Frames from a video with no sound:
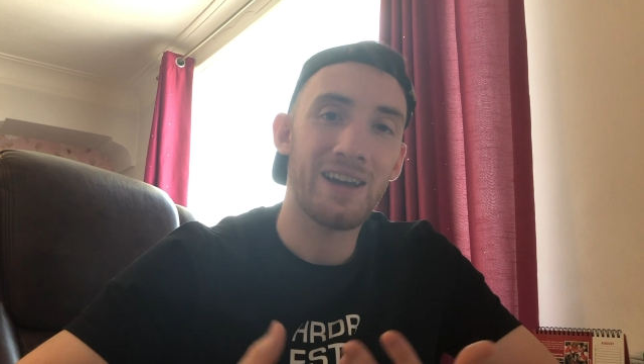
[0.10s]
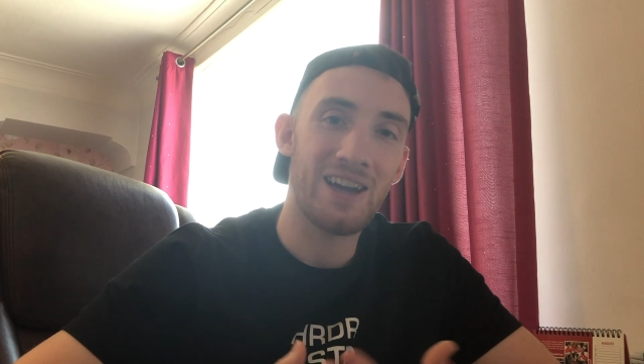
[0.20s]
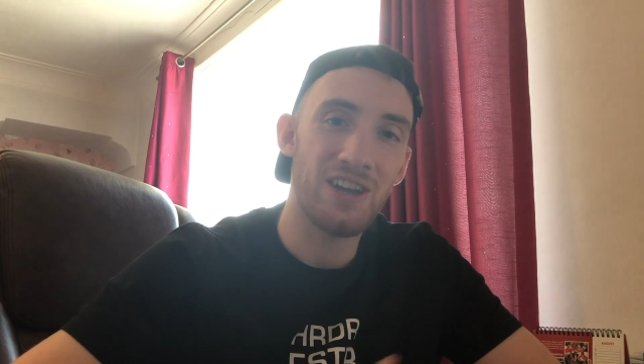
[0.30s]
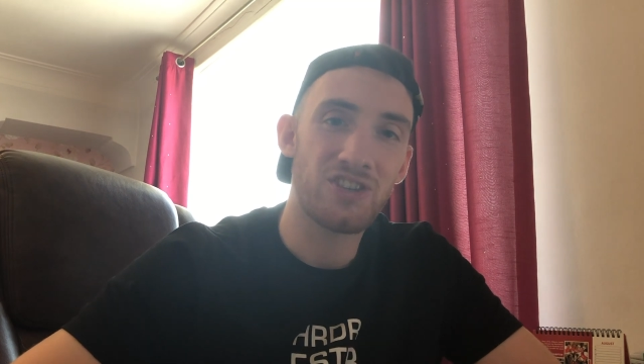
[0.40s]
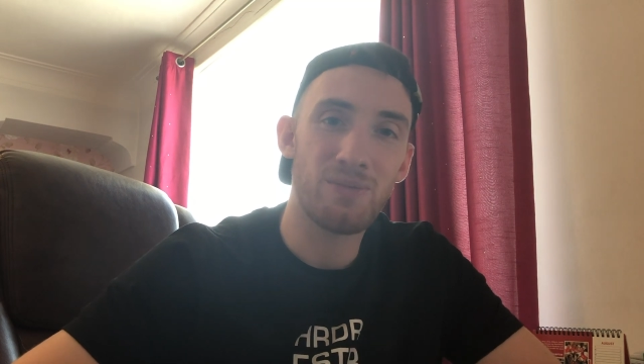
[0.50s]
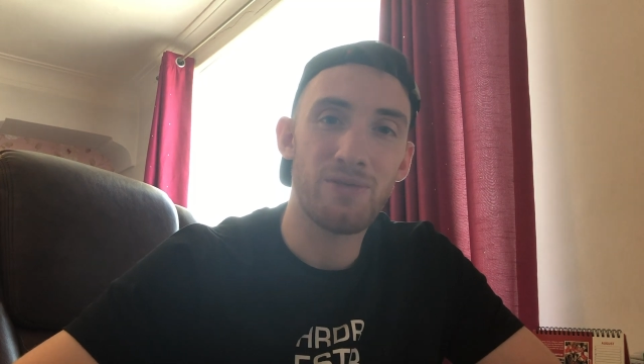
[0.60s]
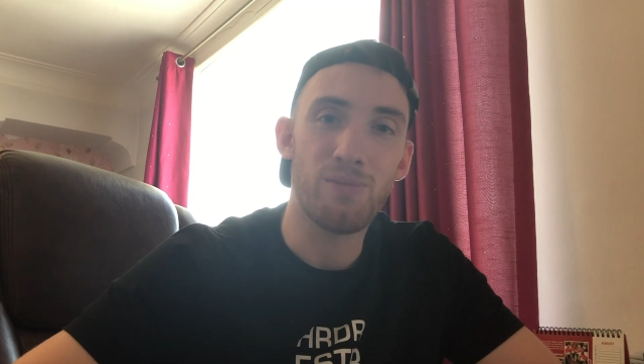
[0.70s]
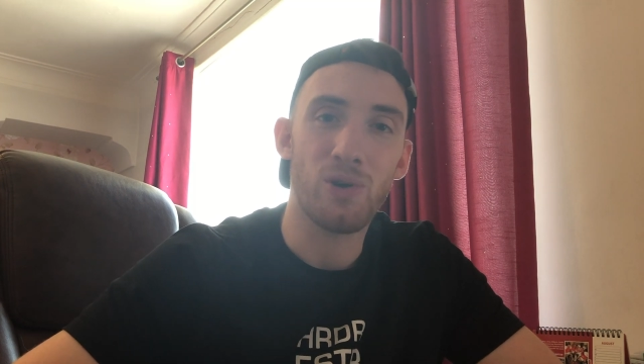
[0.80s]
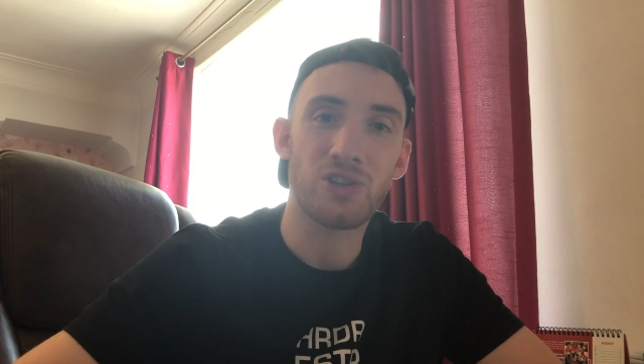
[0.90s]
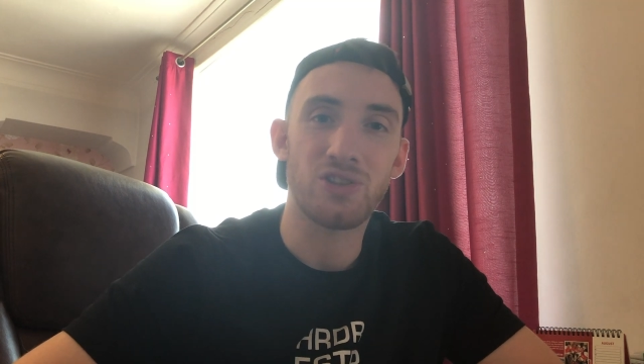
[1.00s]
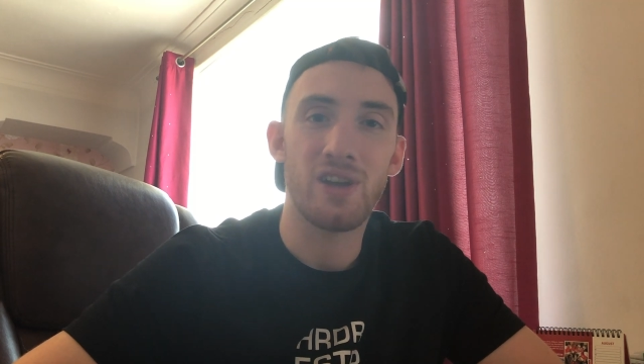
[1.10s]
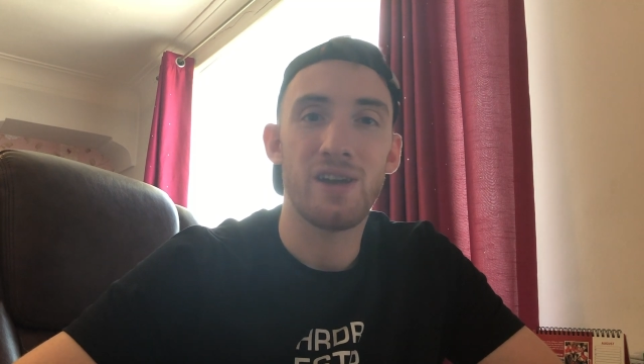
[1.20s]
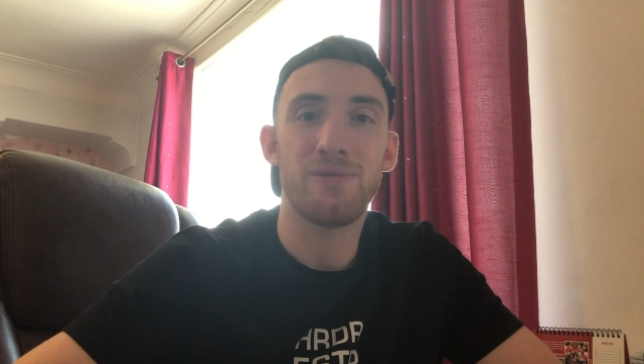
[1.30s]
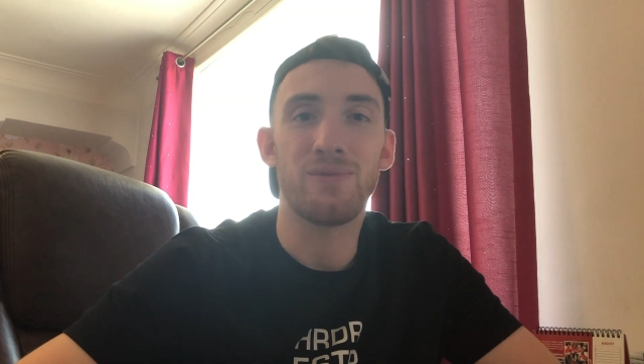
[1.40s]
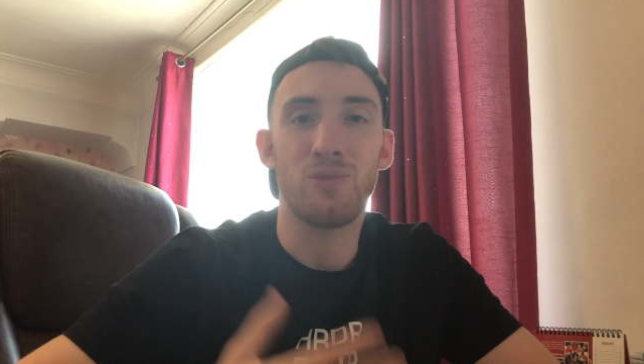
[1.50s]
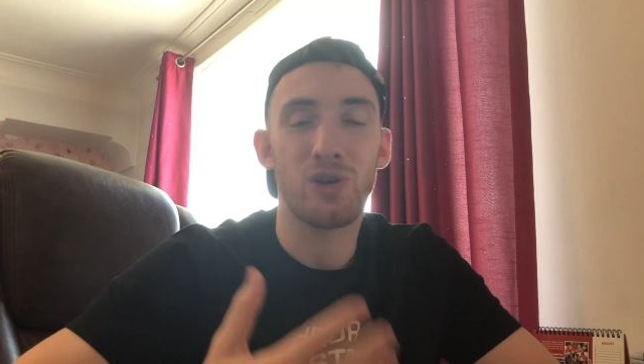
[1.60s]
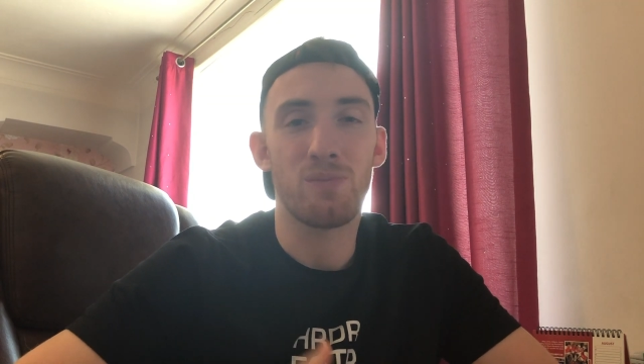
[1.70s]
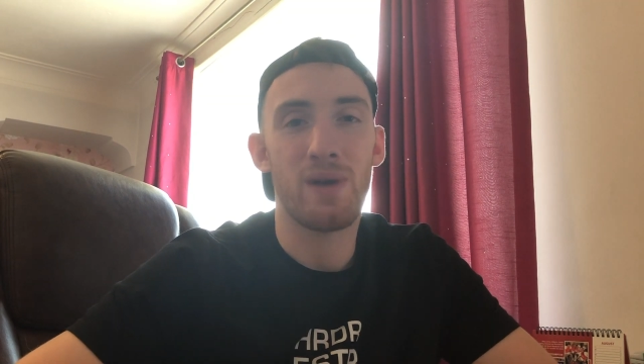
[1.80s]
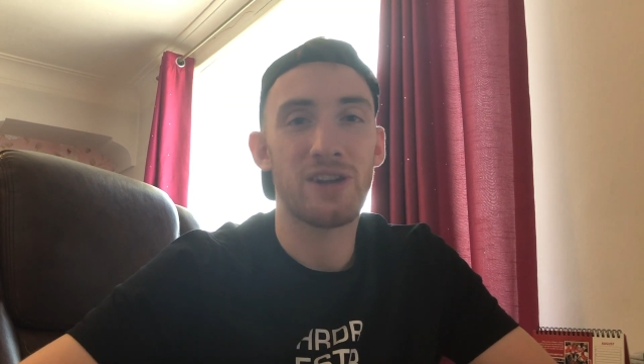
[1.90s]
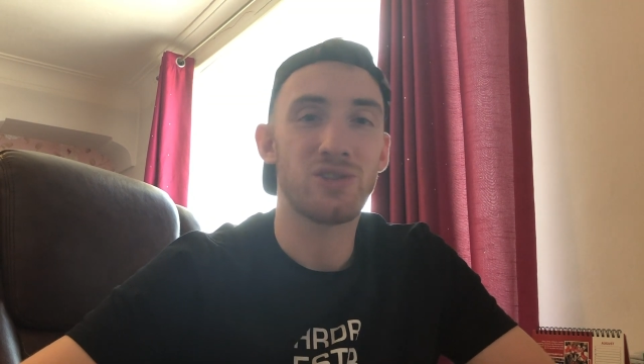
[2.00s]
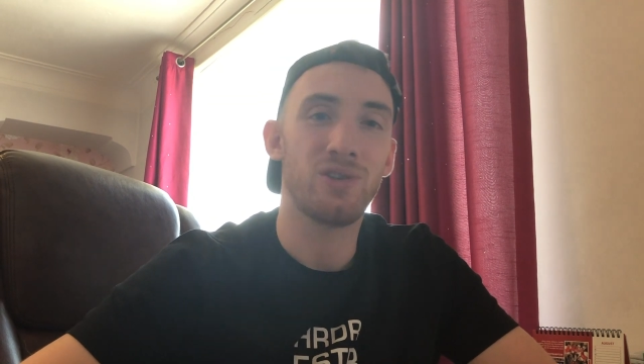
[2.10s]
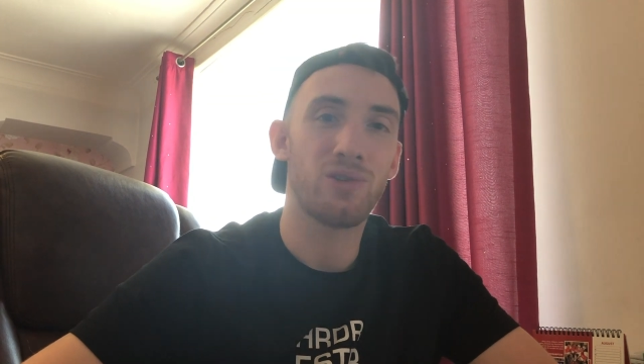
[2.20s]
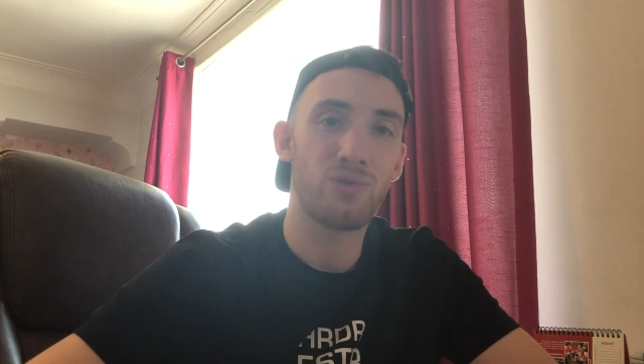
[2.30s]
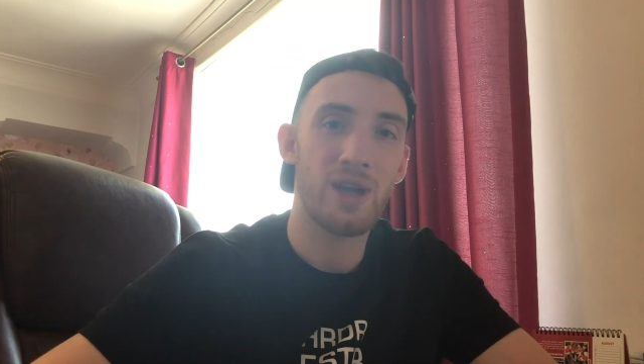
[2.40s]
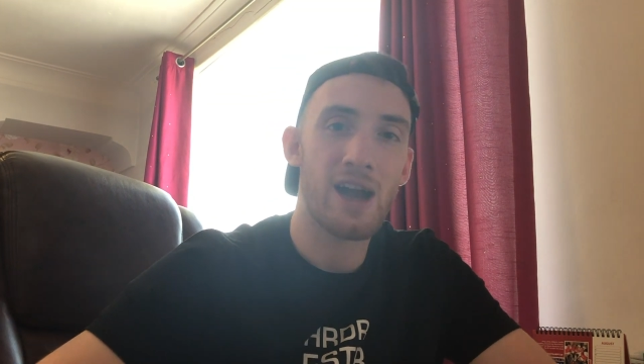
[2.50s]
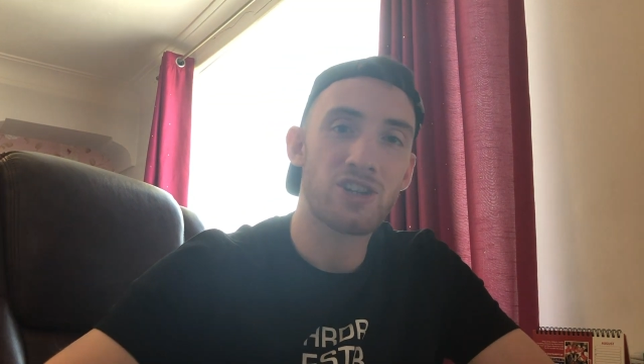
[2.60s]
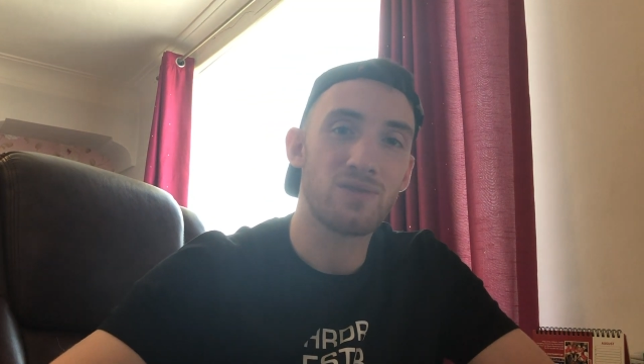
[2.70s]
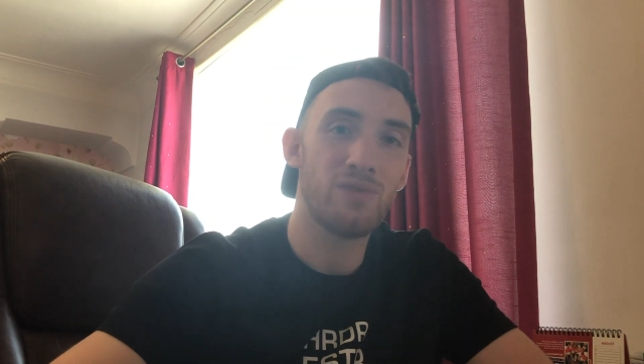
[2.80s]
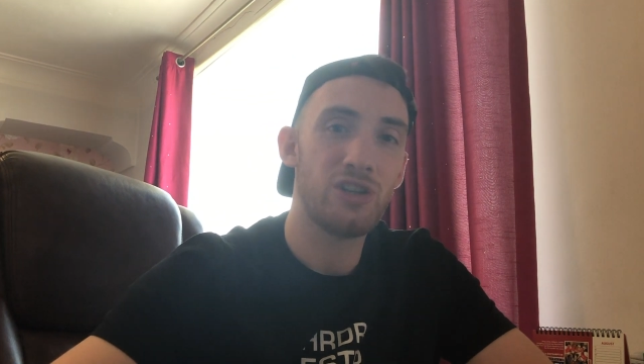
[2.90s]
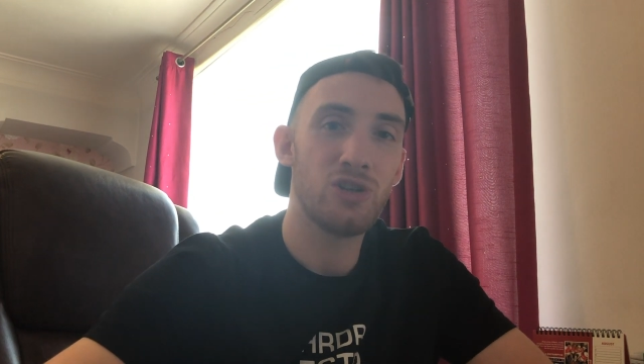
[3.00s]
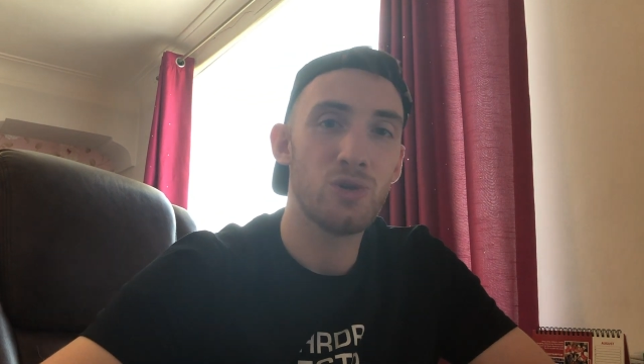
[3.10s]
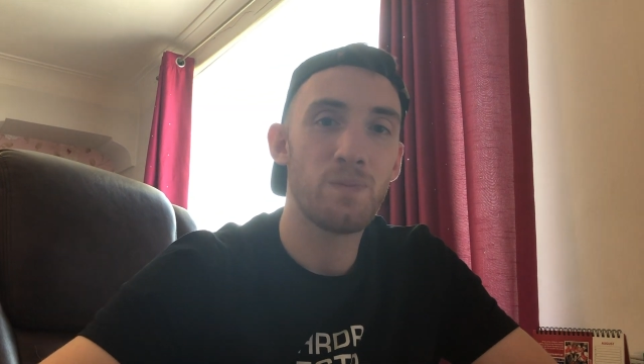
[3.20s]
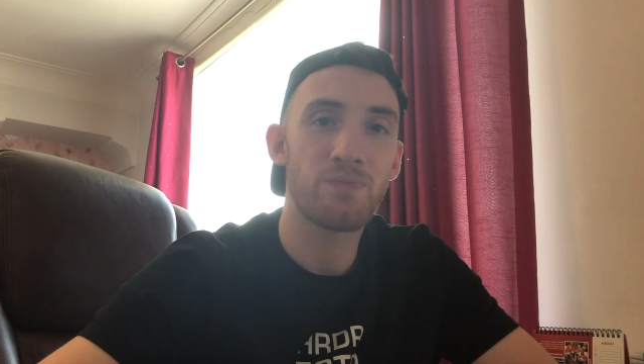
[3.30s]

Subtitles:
guys, Jamie from Boxing Life and welcome back to another reaction video.